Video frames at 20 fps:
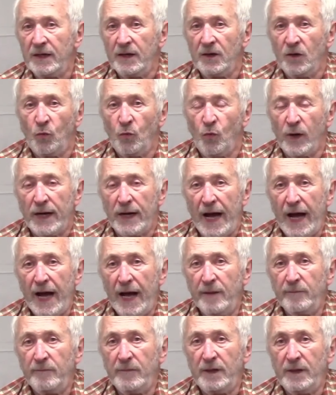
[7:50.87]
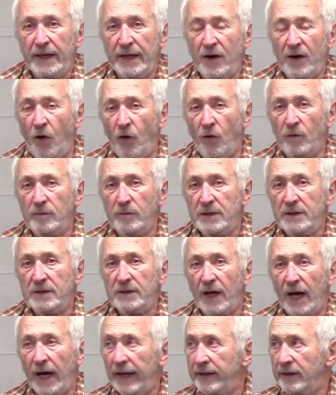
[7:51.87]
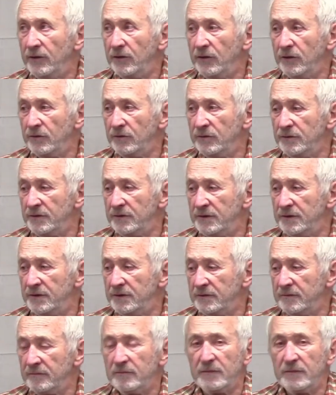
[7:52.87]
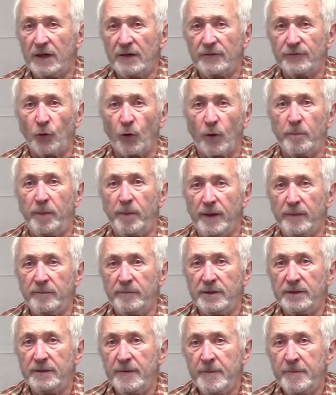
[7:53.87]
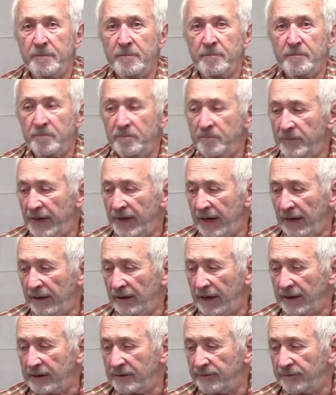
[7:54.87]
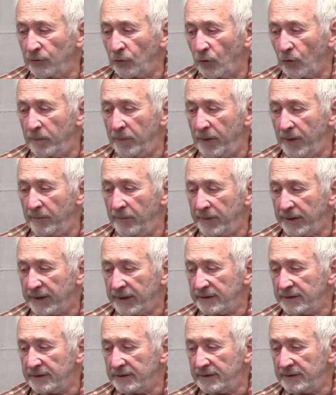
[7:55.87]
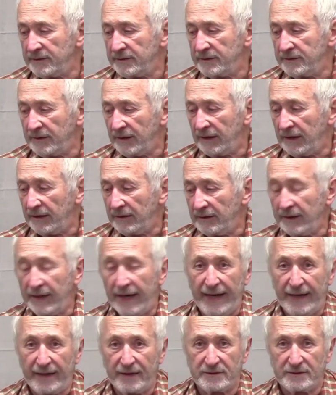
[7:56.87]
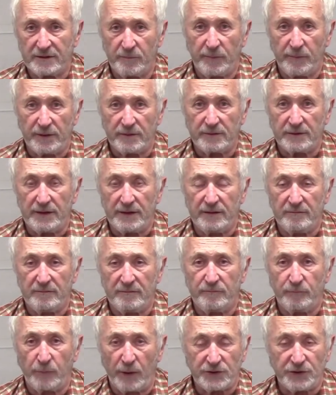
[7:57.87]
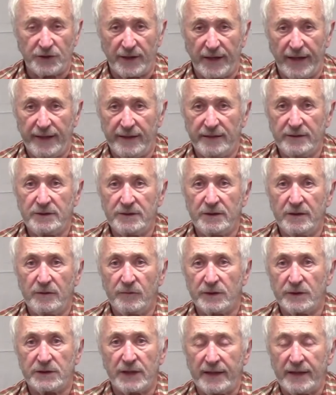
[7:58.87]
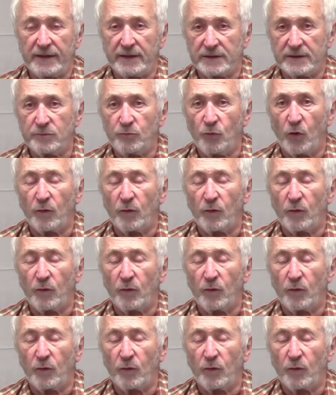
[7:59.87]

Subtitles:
When I'm at home, I use a floor pump. And I like the floor pump because it has a built-in pressure gauge, which I think is more